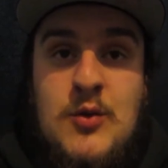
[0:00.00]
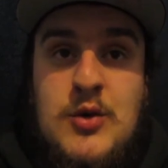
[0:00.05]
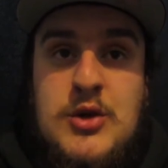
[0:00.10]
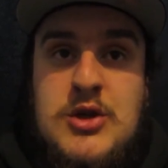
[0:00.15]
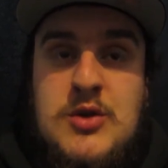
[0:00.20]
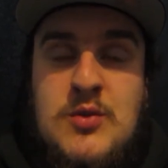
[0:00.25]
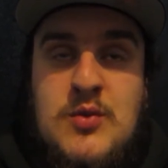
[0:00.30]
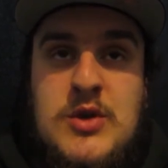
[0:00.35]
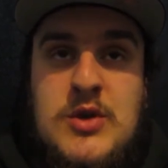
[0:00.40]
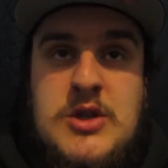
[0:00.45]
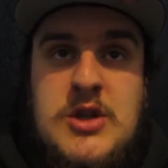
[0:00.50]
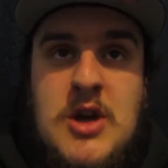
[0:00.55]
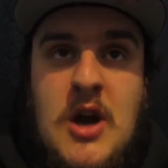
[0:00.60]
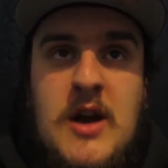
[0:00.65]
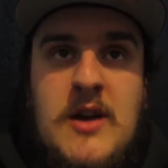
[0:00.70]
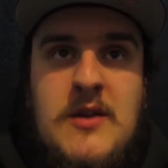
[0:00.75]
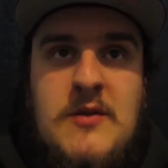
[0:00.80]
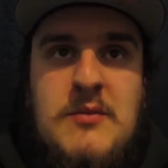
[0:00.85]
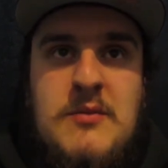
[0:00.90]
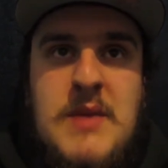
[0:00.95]
which
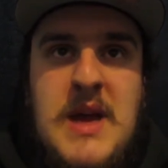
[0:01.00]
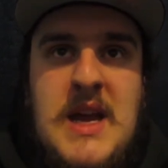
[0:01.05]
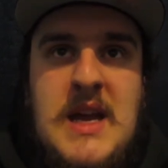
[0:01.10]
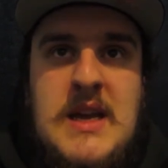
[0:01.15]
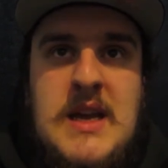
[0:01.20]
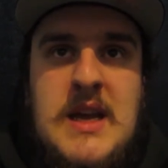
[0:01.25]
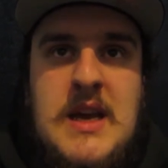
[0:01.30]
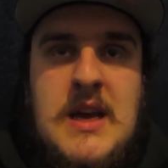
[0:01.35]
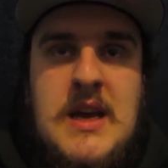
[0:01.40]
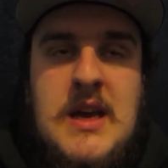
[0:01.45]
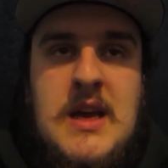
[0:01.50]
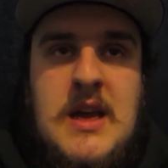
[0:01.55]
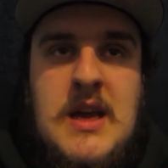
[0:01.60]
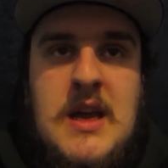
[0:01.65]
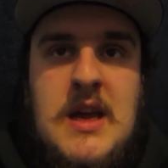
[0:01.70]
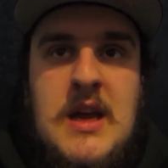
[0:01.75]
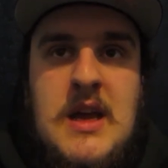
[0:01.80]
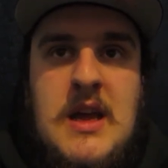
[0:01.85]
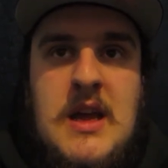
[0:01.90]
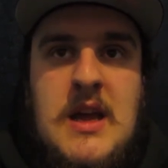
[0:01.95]
kind of made it
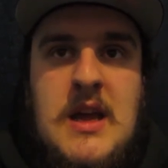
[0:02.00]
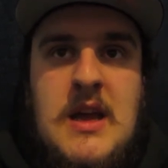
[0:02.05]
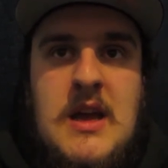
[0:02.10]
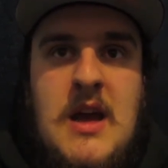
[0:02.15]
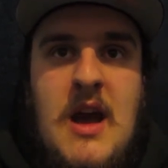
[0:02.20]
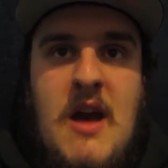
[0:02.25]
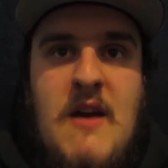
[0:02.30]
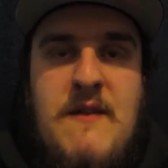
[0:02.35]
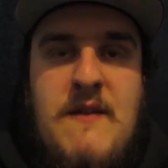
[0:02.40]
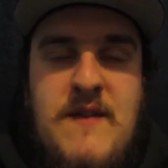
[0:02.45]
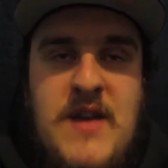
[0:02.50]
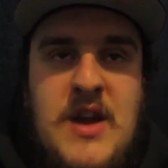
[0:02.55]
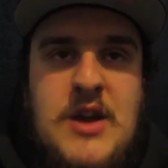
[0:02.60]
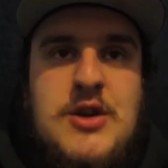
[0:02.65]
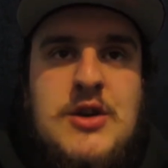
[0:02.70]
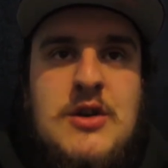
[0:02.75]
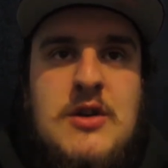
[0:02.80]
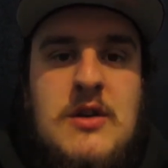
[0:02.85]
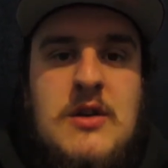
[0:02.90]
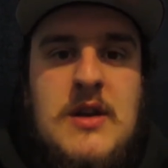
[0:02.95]

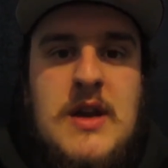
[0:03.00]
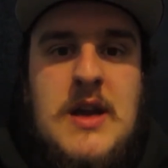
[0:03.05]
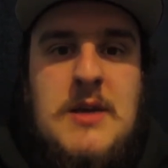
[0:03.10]
official.